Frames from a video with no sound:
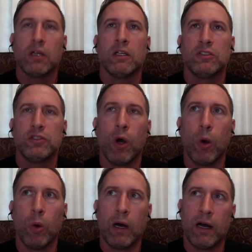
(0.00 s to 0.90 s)

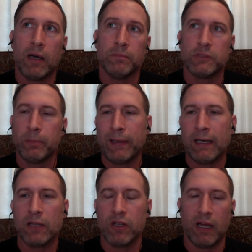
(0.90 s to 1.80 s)
So
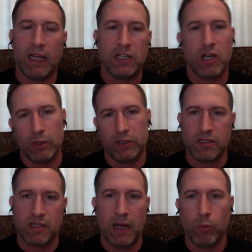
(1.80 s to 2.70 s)
depending on their age, I would
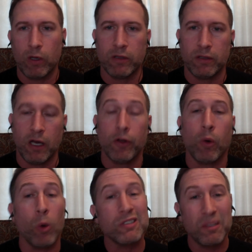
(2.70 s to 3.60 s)
decide one or the other,
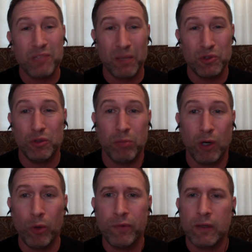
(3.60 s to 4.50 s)
or sometimes do
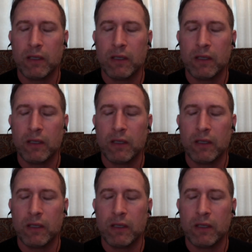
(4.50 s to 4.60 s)
both.